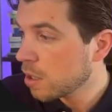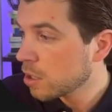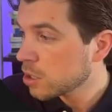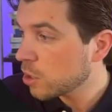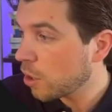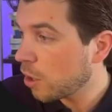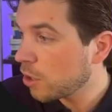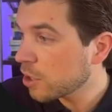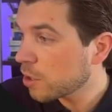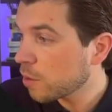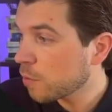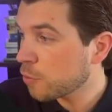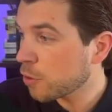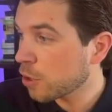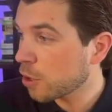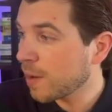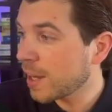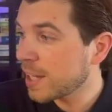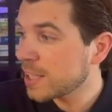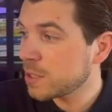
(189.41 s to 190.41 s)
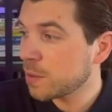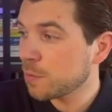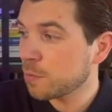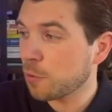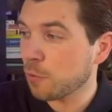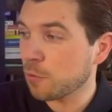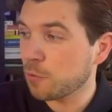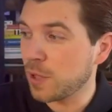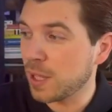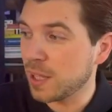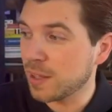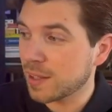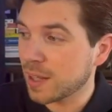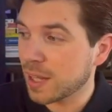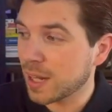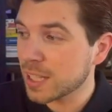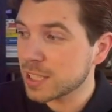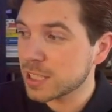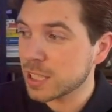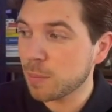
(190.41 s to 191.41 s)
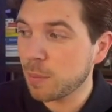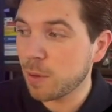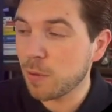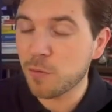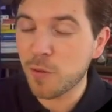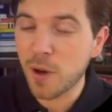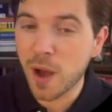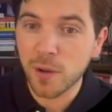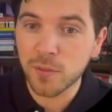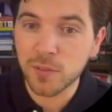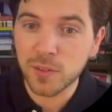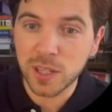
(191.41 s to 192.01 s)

So all the configuration for Vite can actually be found